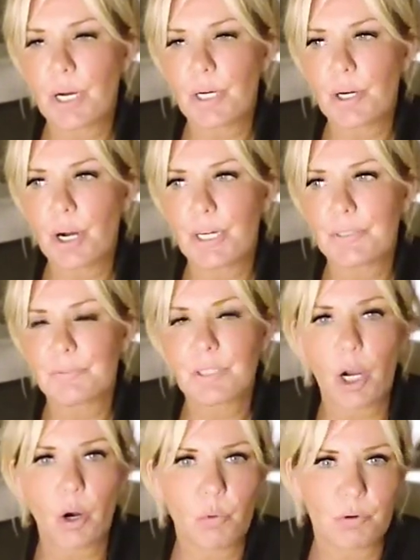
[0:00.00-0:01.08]
kind of
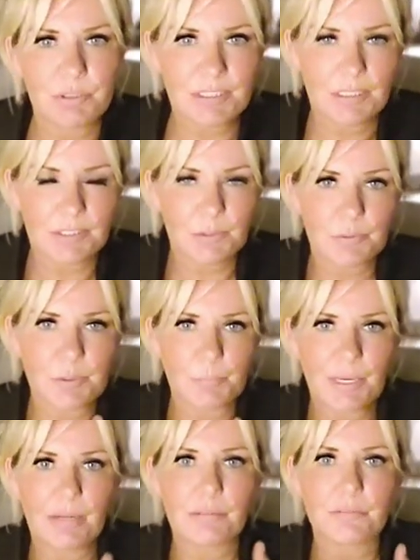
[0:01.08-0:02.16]
goal orientated. So it's
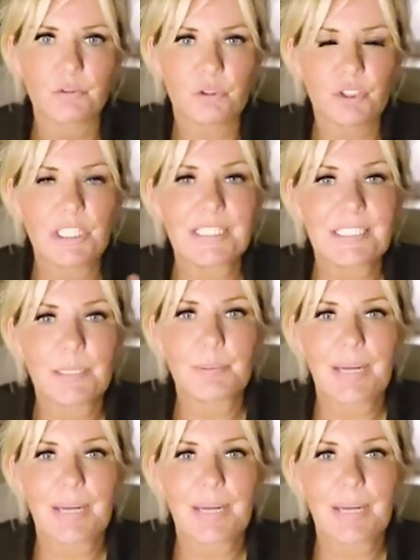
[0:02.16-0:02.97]
about strategic